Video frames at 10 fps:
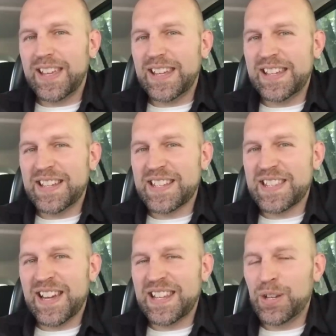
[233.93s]
is
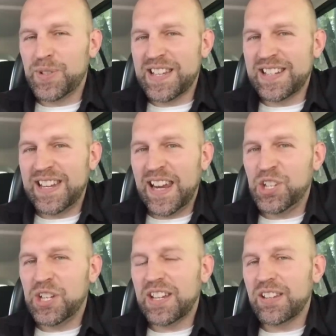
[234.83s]
that he was
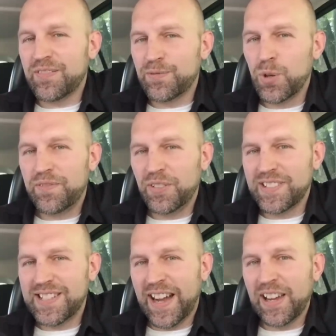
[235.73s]
engaging in fruitful
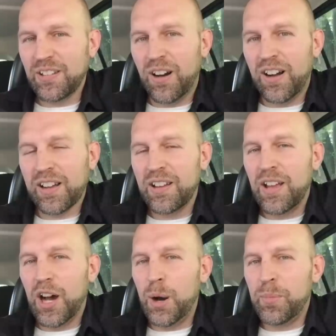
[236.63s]
dialogue
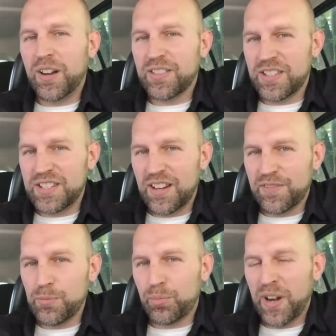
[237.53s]
among the
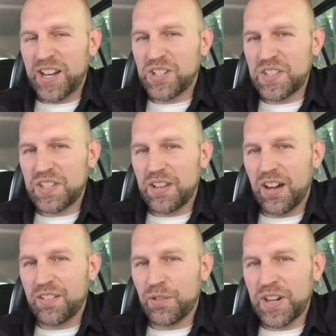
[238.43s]
different branches
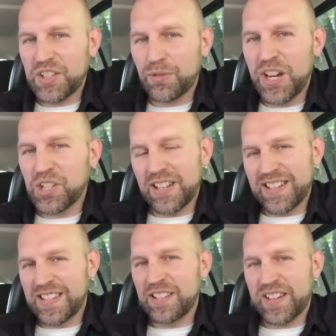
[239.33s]
of the Restoration,
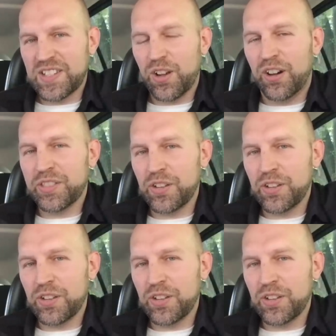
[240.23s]
as he likes to call it